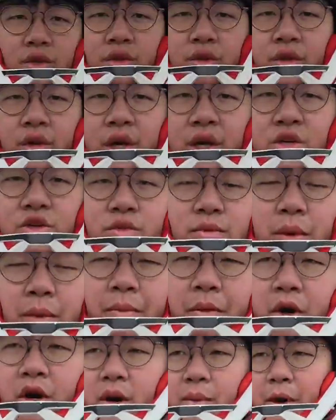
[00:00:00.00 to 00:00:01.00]
So do you guys
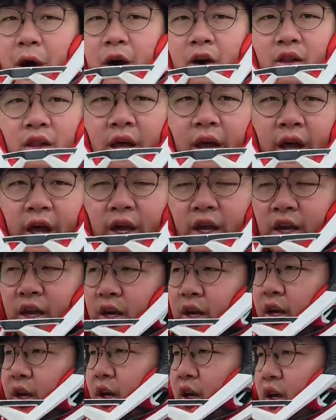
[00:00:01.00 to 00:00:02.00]
remember about like
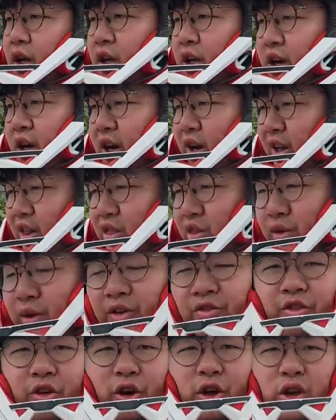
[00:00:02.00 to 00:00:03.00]
uh,
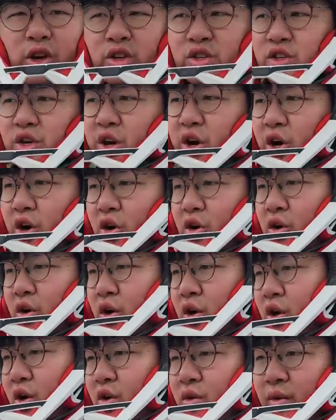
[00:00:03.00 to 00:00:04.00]
three, four years ago
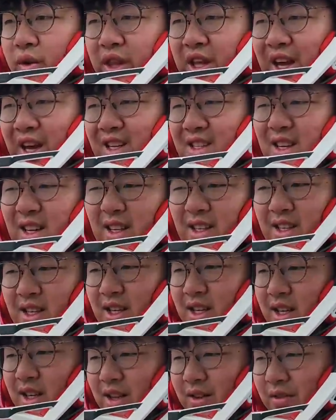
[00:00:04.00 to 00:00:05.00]
when the
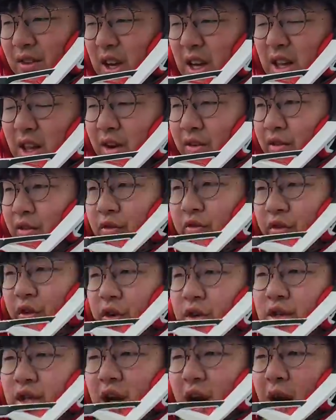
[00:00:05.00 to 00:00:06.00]
S18 and the V11
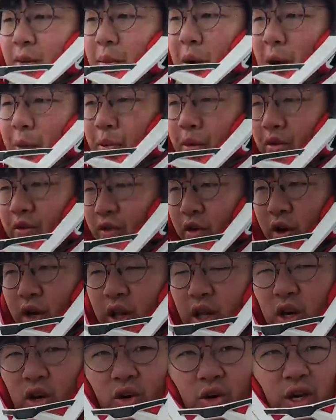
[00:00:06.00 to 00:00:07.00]
first came out,
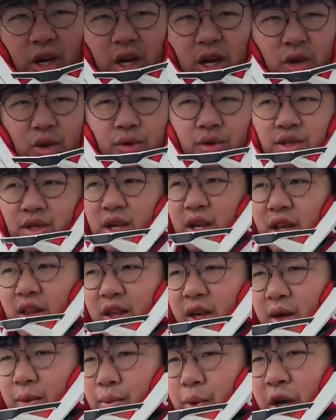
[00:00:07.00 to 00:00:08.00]
before the whole EUC
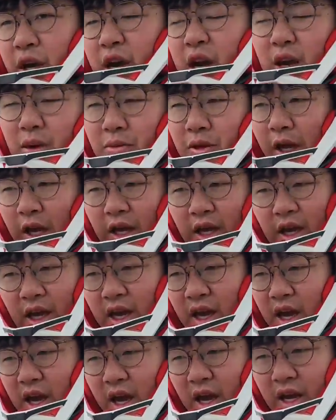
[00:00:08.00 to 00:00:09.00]
thing became like
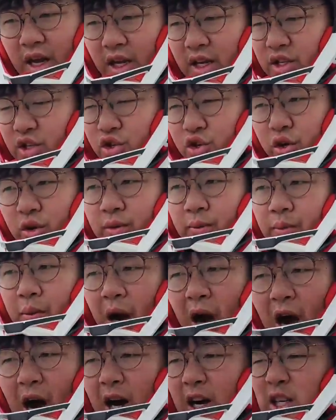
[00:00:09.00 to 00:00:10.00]
an extreme
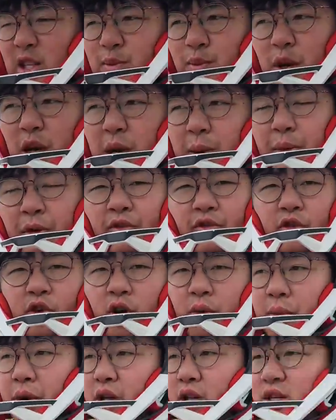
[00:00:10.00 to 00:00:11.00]
high-speed
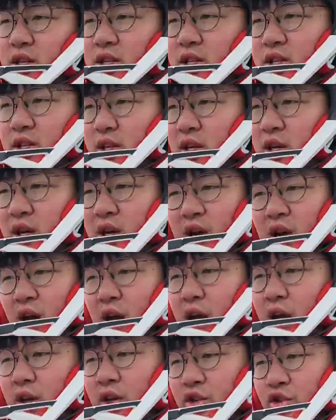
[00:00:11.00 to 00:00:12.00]
performance
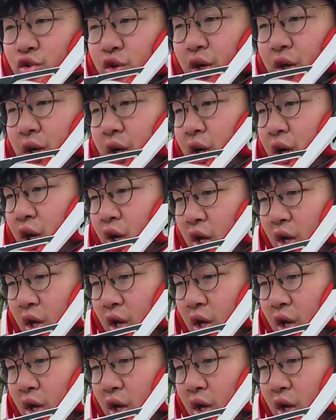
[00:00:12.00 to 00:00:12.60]
industry,